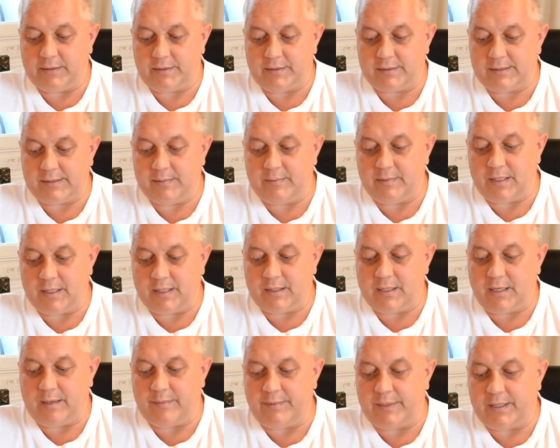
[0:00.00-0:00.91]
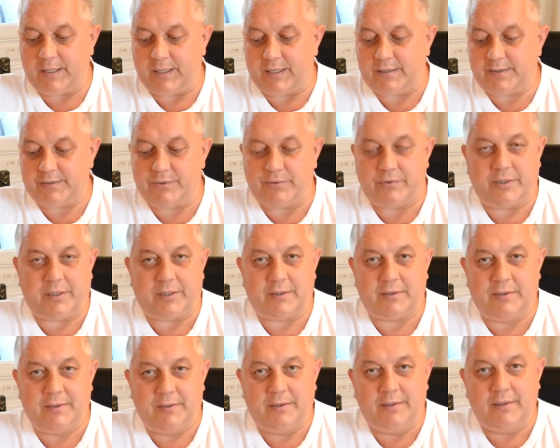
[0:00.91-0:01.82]
and uh, similar cameras you
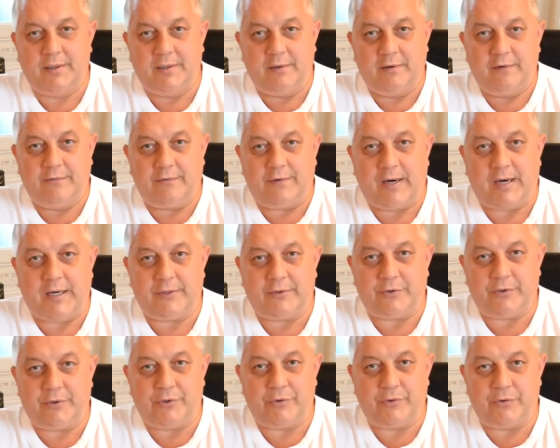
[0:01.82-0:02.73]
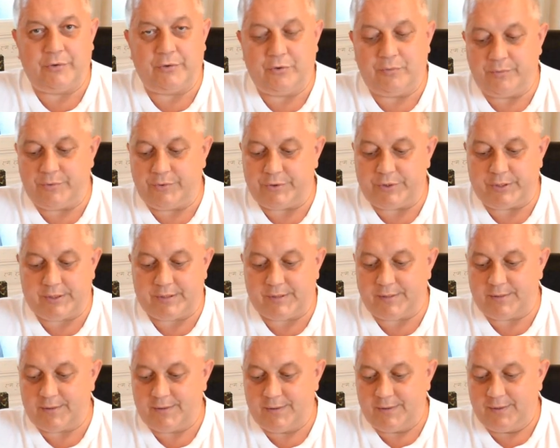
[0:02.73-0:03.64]
can find on YouTube. You
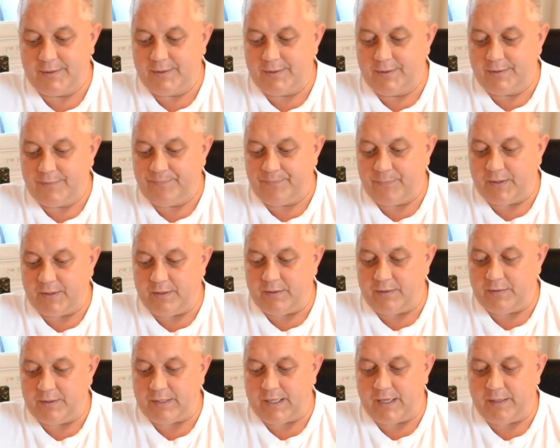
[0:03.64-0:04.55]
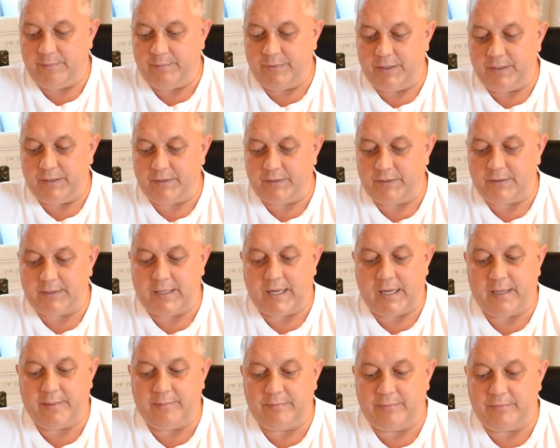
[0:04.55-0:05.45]
just uh, type in
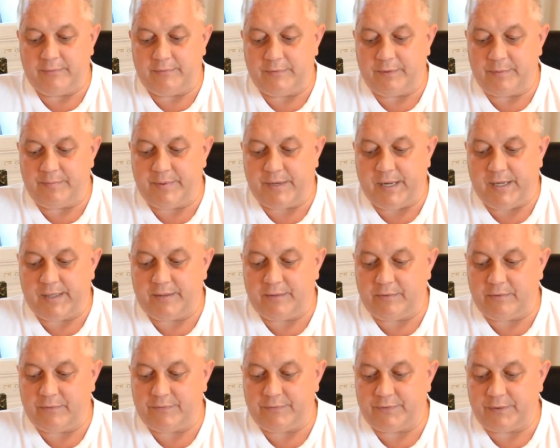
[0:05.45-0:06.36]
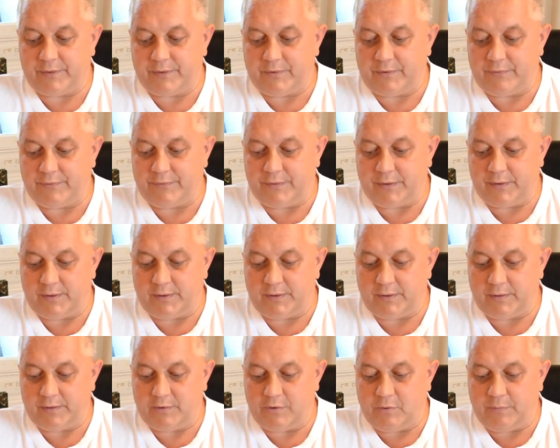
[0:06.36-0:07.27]
the type, the brand of the of
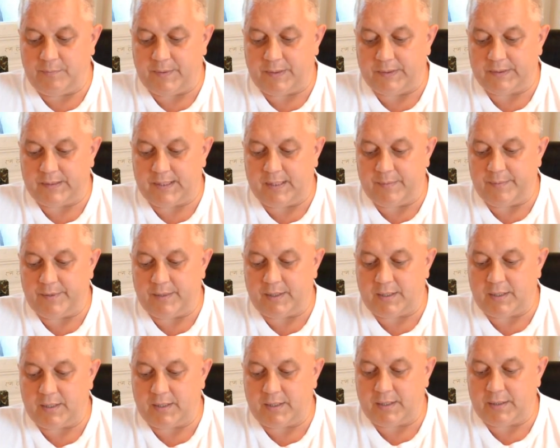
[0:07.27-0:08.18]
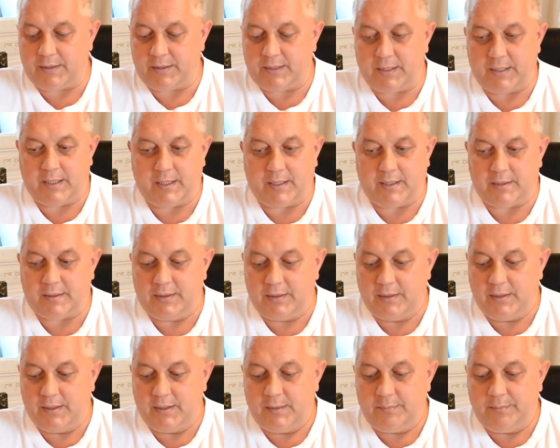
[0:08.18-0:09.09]
the compact camera, and there are
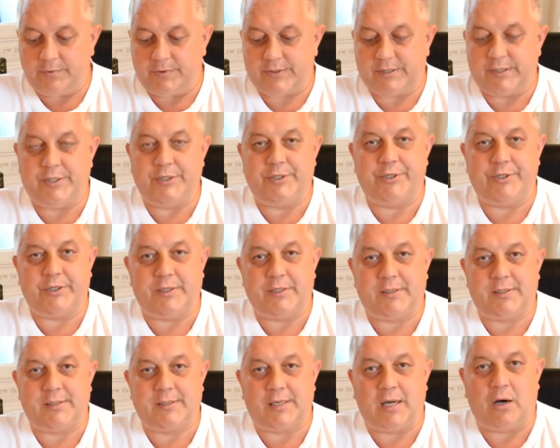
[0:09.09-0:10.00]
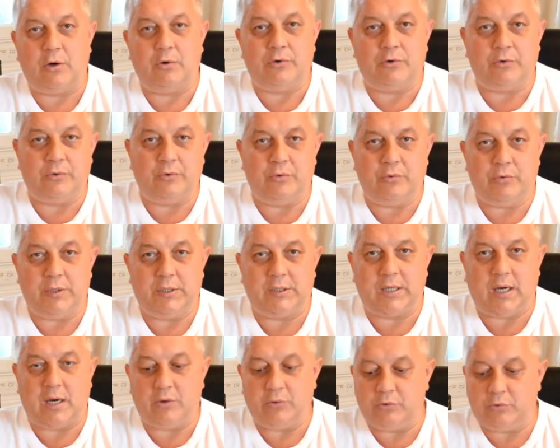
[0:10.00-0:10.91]
procedures how to do
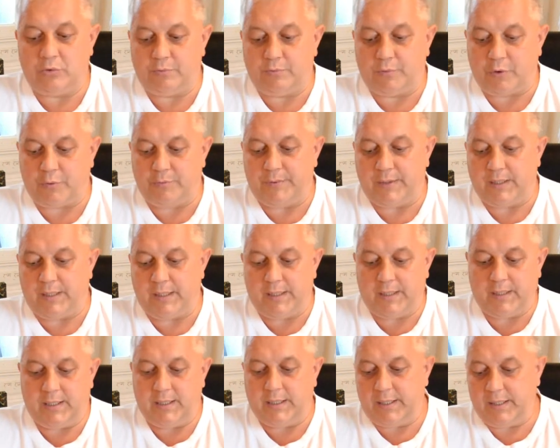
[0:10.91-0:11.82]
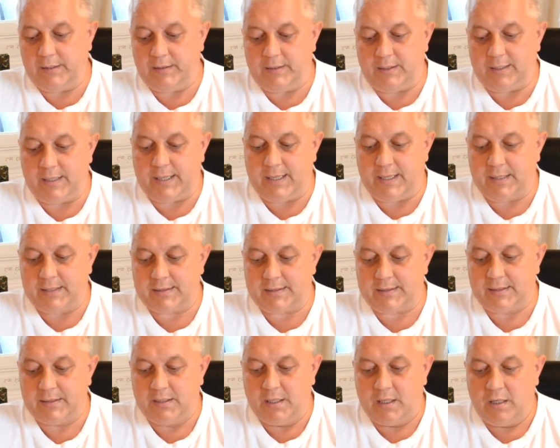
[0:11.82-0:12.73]
it, how to properly clean the
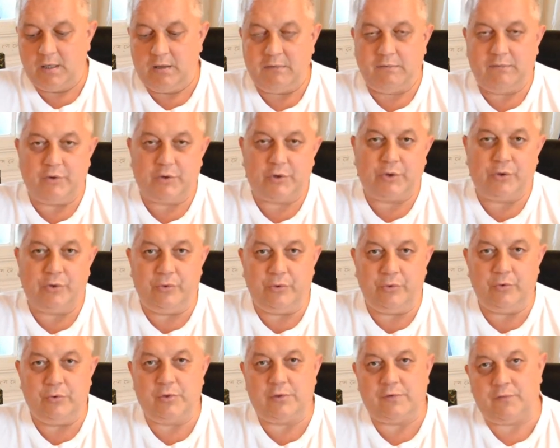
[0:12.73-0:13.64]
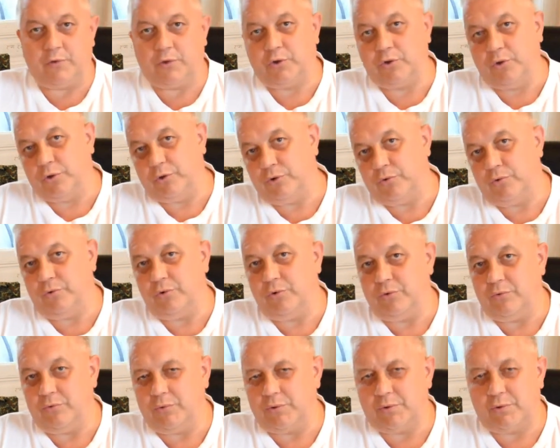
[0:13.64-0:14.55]
lens, what to use, what not
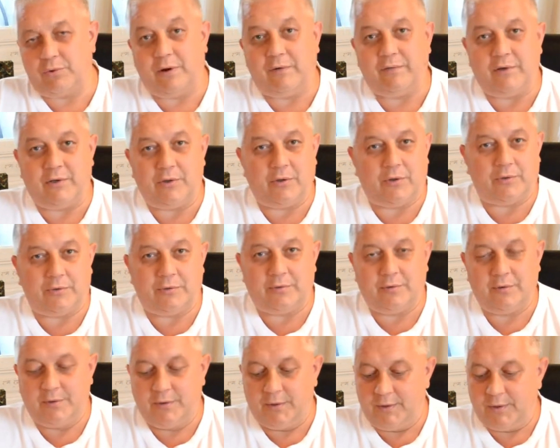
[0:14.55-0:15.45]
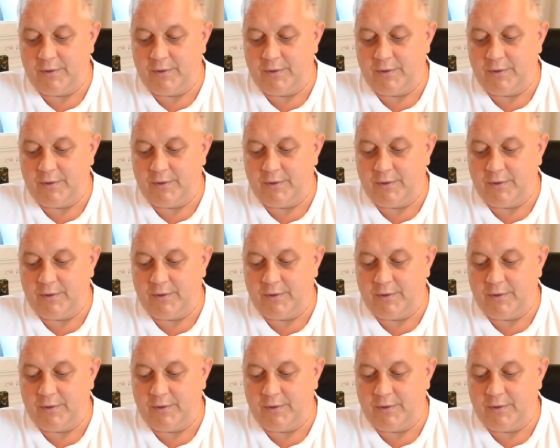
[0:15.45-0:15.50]
to use. So I will not